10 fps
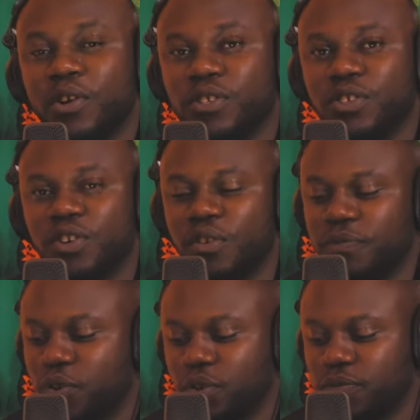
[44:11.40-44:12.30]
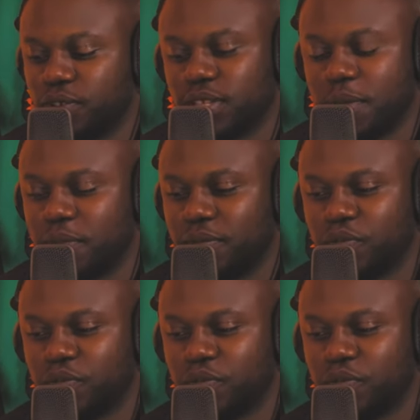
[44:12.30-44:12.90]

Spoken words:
Because, you know, for someone